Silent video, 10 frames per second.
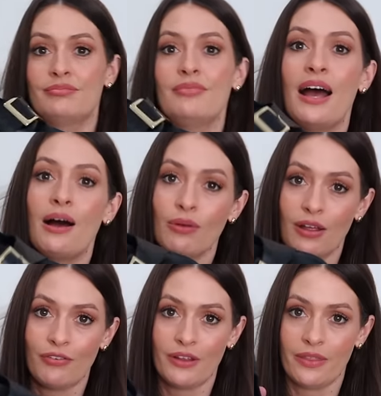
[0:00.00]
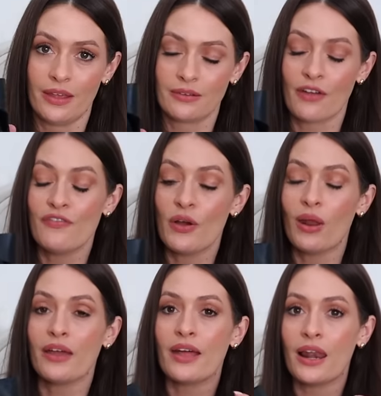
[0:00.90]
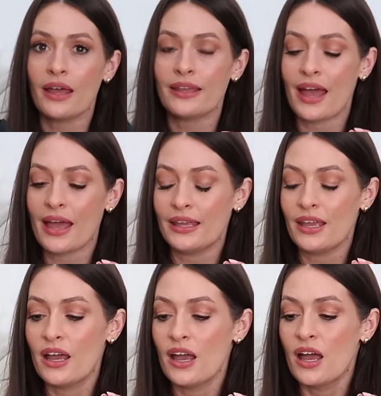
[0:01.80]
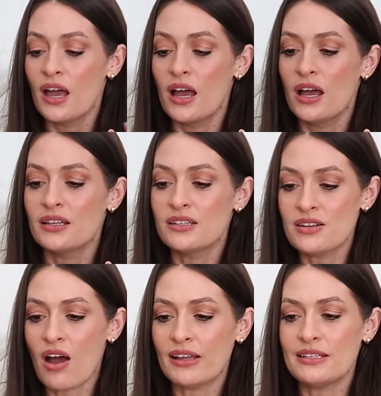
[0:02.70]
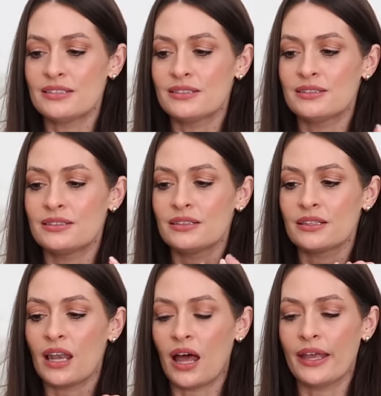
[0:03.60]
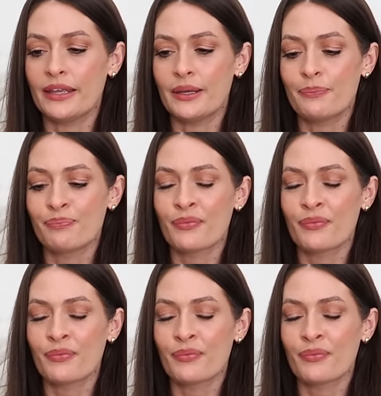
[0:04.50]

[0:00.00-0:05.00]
How lovely are these? I feel like they're like a nice, like